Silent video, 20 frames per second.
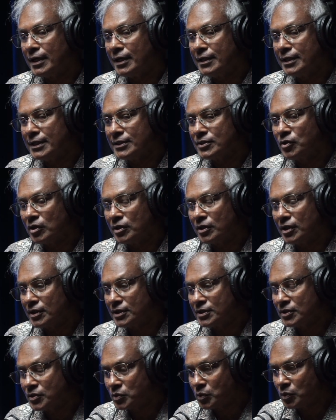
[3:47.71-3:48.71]
just got the
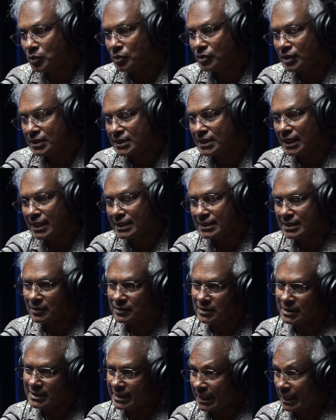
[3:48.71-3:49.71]
school results. I
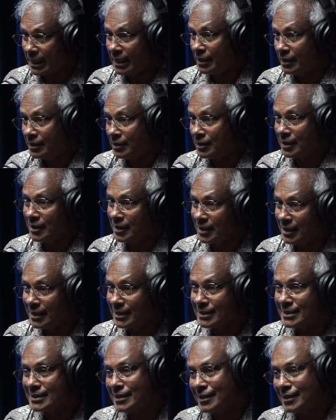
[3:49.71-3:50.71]
was the second in the class.